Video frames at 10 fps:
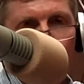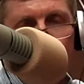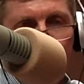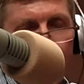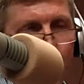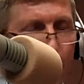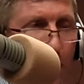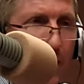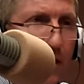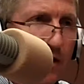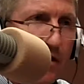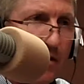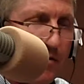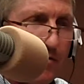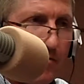the roof pitches.
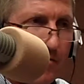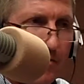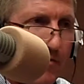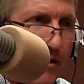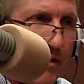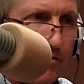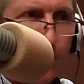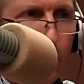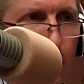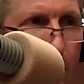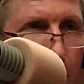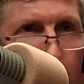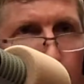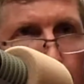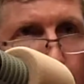That is so
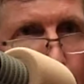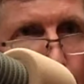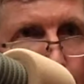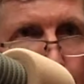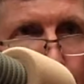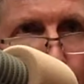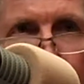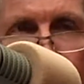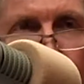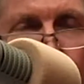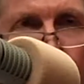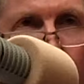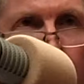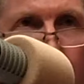critical when you're doing a renovation